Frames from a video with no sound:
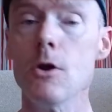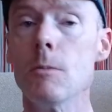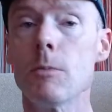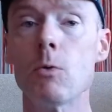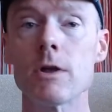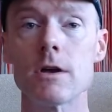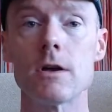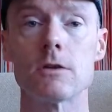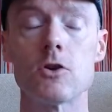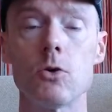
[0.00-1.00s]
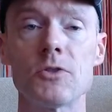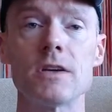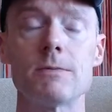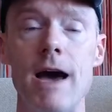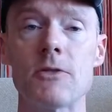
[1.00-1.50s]
But one of the cool
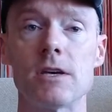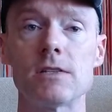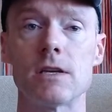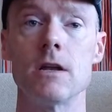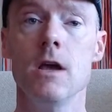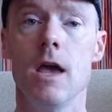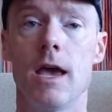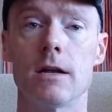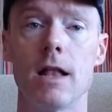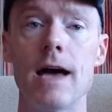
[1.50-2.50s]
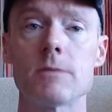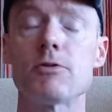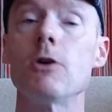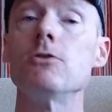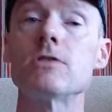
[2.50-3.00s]
things about this, and a lot of the
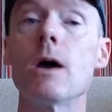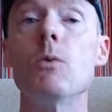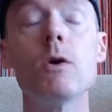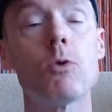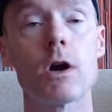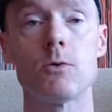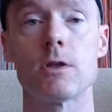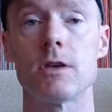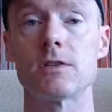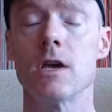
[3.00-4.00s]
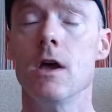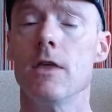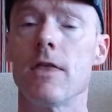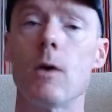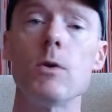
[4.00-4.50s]
produce that we work with, is
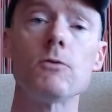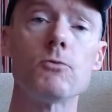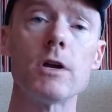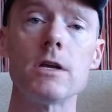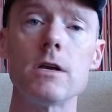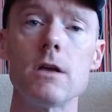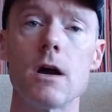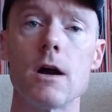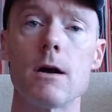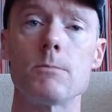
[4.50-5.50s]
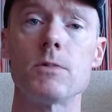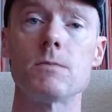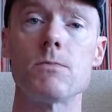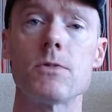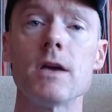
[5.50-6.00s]
that we really
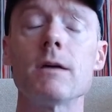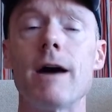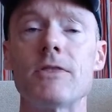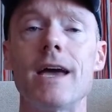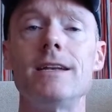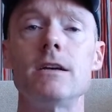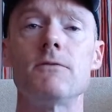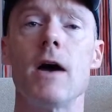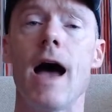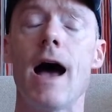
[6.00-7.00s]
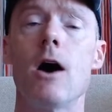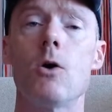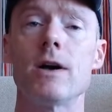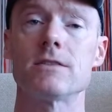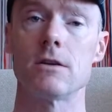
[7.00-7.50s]
think about the idea of
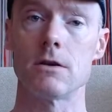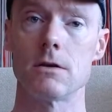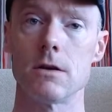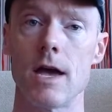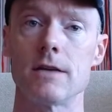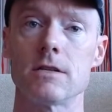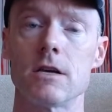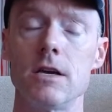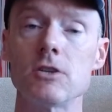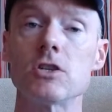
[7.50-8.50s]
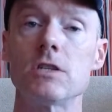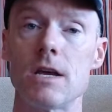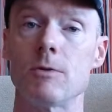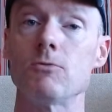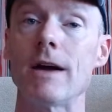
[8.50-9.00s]
how as a kitchen
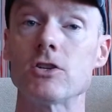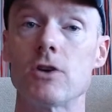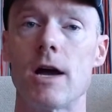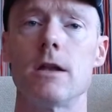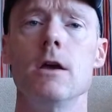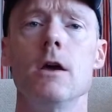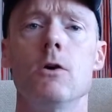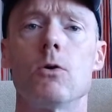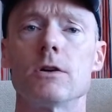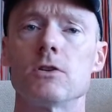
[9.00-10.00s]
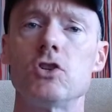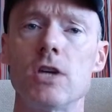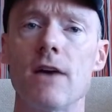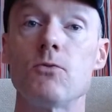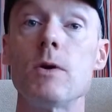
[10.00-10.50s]
team, a restaurant, or as a
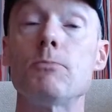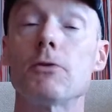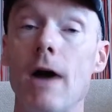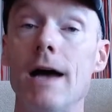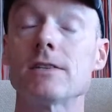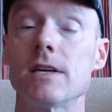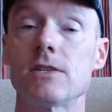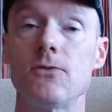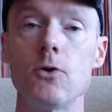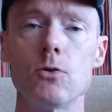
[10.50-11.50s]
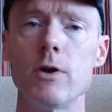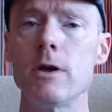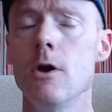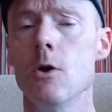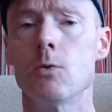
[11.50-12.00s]
chef, we process food.
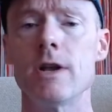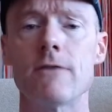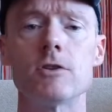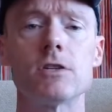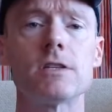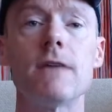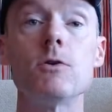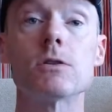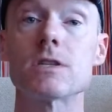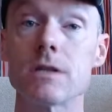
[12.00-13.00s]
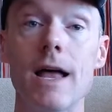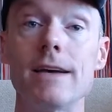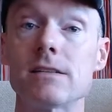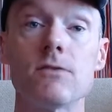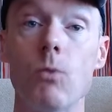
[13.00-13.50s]
We would never just give you a
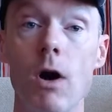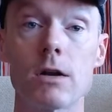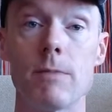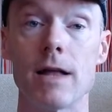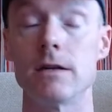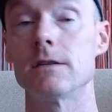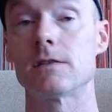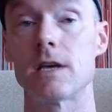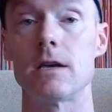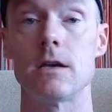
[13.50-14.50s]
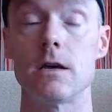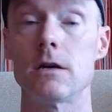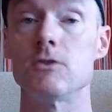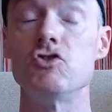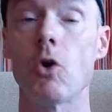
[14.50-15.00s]
slice of watermelon and say, here,
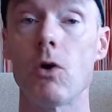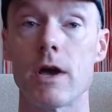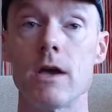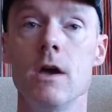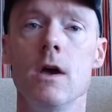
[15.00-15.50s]
enjoy.